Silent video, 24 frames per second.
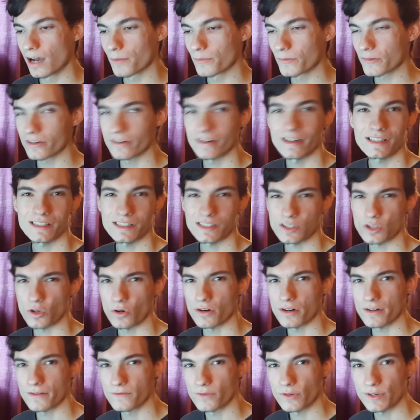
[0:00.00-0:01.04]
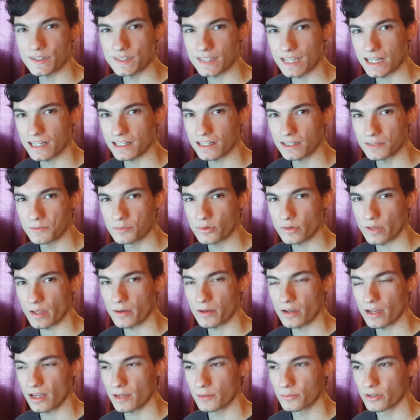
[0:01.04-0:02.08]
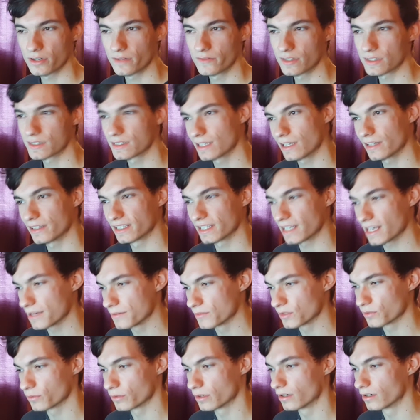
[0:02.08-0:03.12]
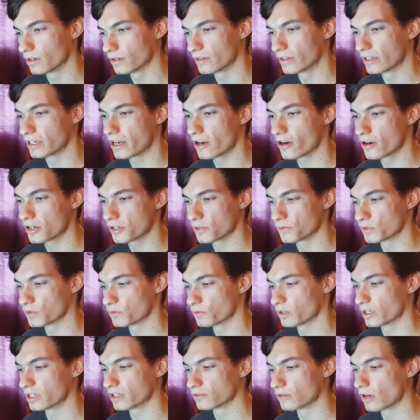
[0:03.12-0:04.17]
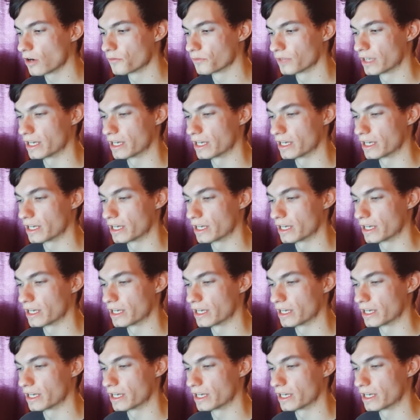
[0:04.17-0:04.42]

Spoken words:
There is sort of voice acting in previous Zelda games where the characters would groan